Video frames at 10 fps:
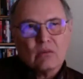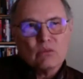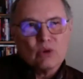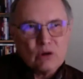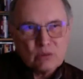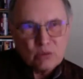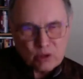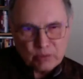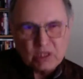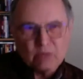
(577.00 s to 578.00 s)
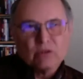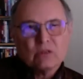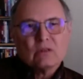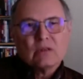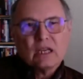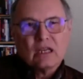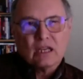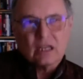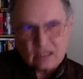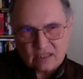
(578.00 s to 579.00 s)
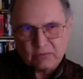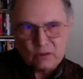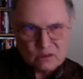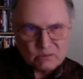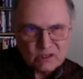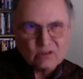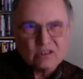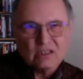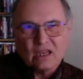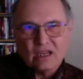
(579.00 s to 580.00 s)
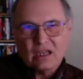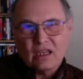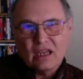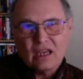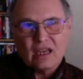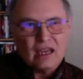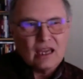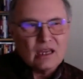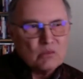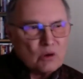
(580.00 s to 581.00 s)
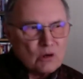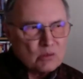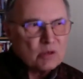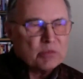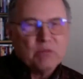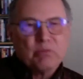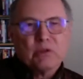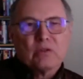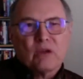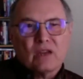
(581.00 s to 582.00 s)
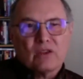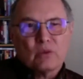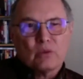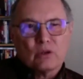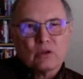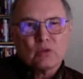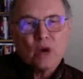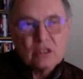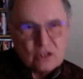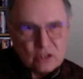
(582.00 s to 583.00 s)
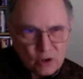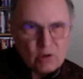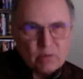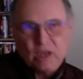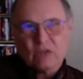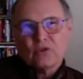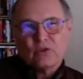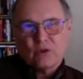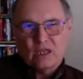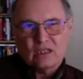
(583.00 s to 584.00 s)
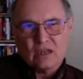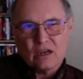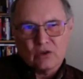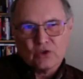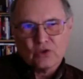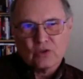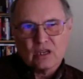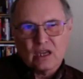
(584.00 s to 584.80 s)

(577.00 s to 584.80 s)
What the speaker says: More and more people, like this forum here today, and more people around the world want to know about Ukrainian culture.